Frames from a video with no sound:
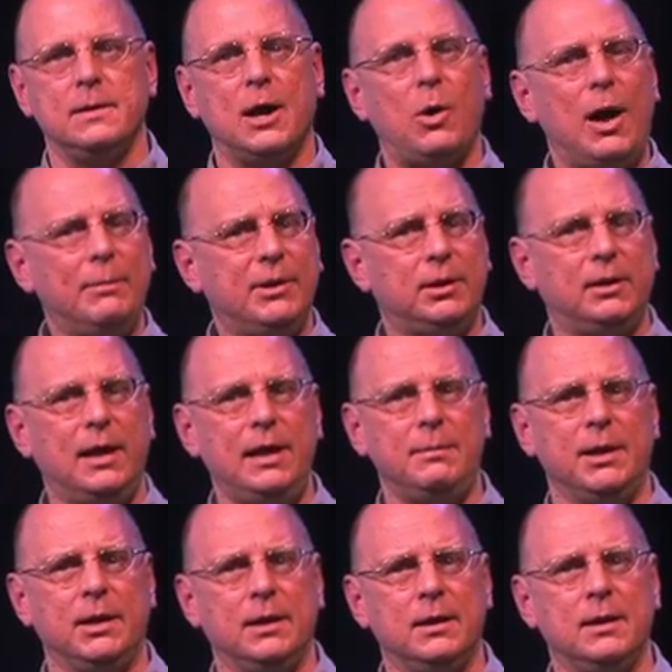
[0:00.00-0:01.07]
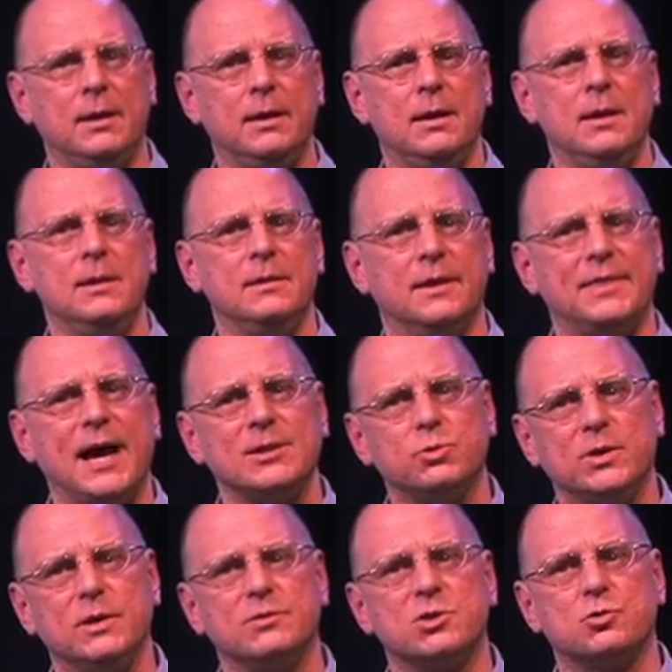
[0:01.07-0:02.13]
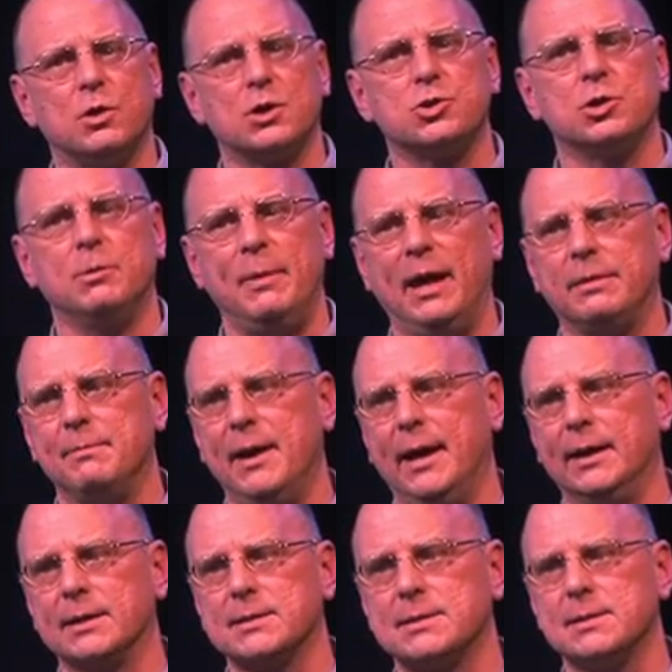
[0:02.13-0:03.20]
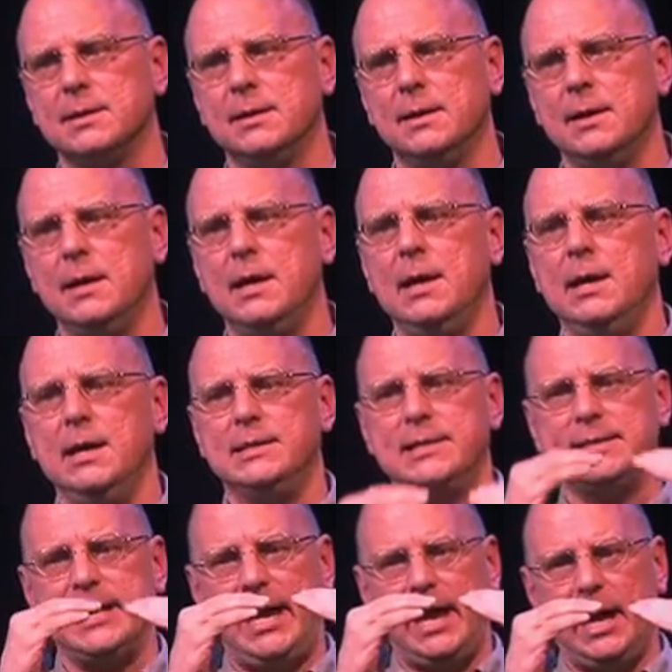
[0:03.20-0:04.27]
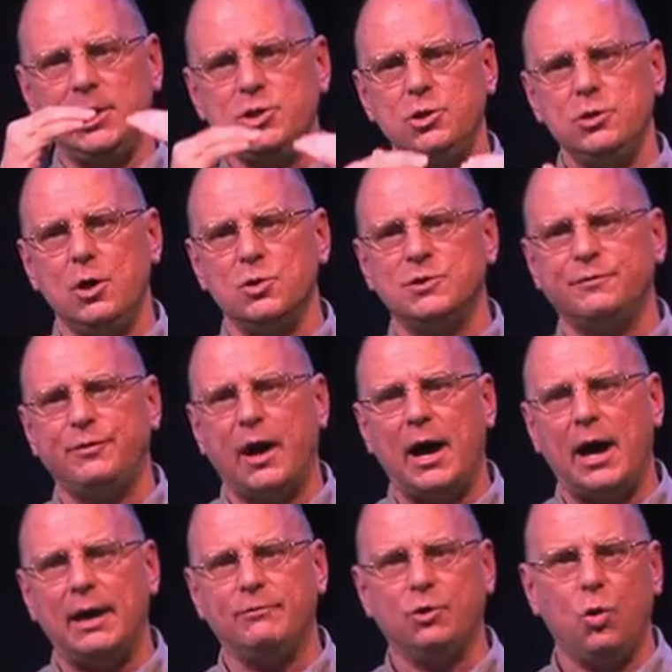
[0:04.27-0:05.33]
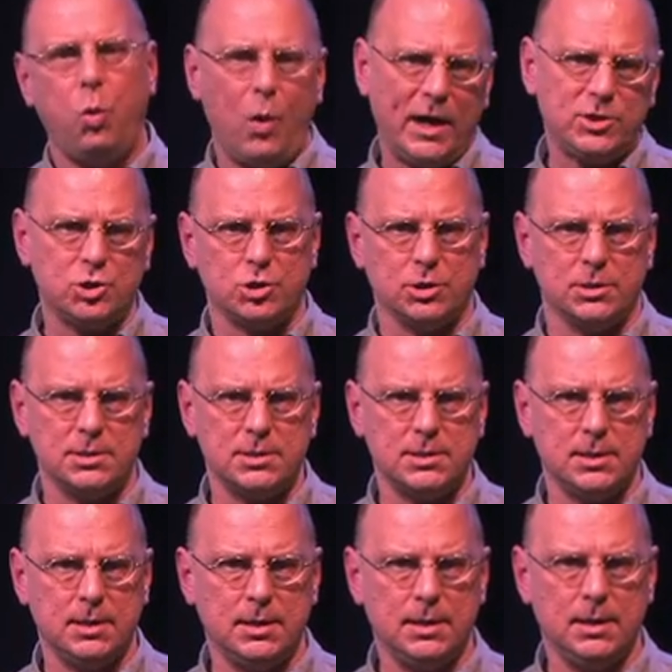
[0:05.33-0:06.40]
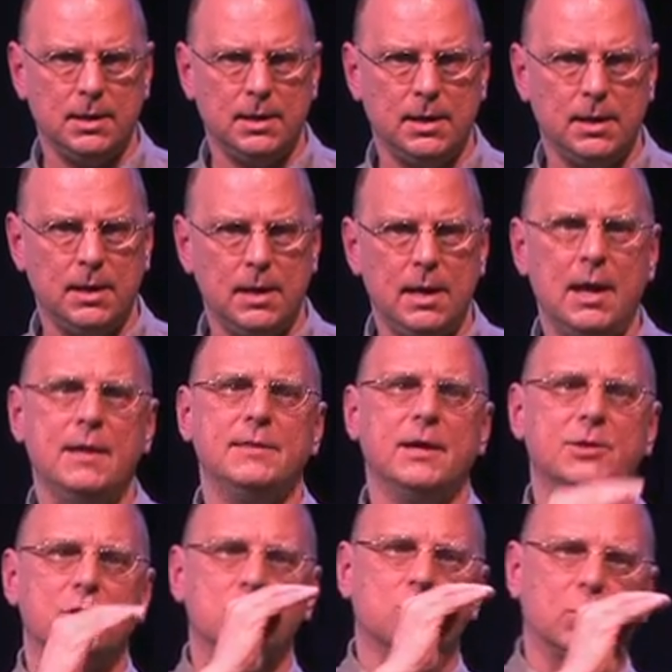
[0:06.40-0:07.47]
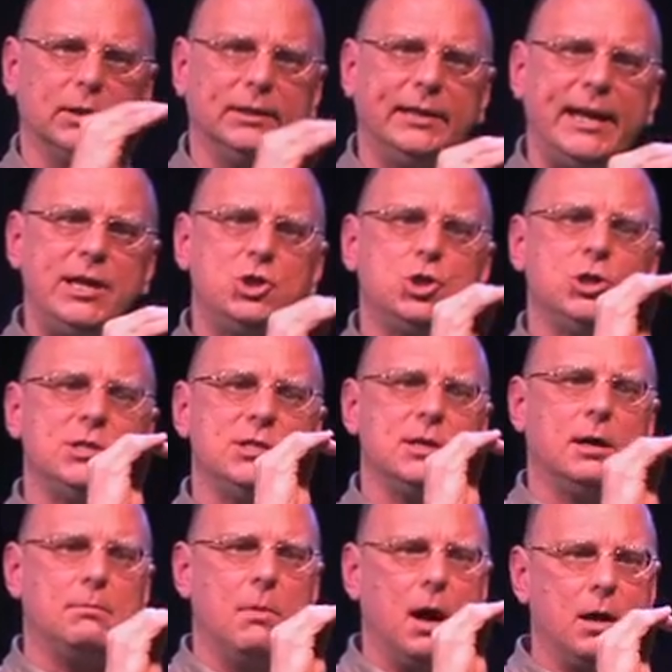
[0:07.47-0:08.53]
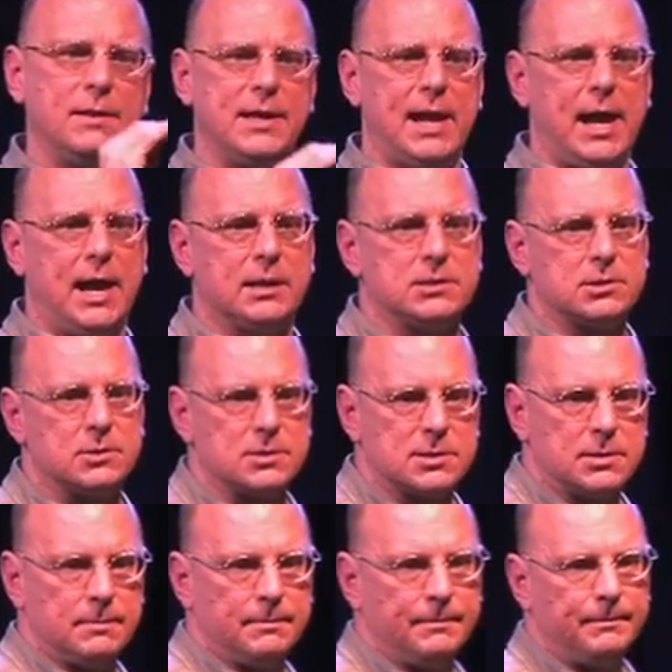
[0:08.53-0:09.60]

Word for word: Now, I'm claiming that that's what gives structure to mathematics is that to answer those five questions, that there's relations among the answers.